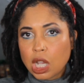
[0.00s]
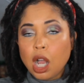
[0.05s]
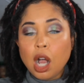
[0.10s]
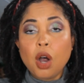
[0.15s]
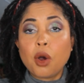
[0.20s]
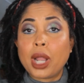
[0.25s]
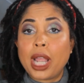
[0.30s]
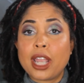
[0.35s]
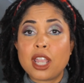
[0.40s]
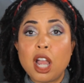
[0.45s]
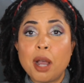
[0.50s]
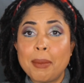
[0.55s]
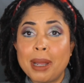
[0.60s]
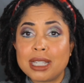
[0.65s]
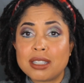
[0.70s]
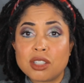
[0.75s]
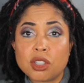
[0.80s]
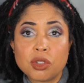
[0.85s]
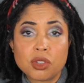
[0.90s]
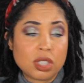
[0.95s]
Okay, y'all
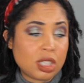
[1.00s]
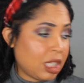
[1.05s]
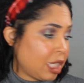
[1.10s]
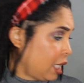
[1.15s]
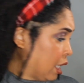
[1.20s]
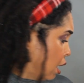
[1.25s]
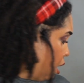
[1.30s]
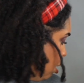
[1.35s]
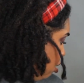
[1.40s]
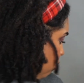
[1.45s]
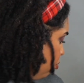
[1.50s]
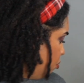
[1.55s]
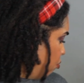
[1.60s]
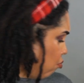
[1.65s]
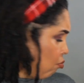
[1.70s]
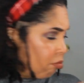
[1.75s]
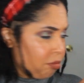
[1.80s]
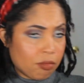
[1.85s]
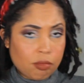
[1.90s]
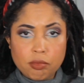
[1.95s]
might still see
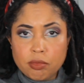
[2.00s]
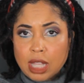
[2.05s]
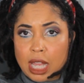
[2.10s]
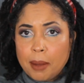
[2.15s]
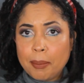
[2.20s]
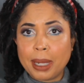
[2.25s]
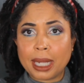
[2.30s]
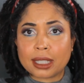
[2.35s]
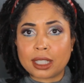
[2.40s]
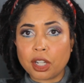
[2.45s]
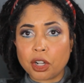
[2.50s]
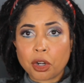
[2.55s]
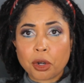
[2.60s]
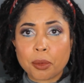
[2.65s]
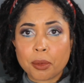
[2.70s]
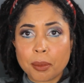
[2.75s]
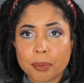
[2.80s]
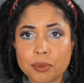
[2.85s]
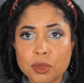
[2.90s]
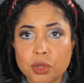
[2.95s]
that back there.
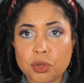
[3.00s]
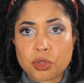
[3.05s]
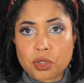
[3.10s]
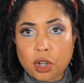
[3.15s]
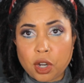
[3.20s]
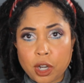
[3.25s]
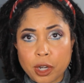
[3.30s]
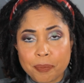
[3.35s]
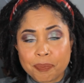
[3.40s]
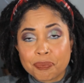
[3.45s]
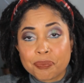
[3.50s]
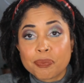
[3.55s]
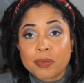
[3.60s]
I'm so sorry.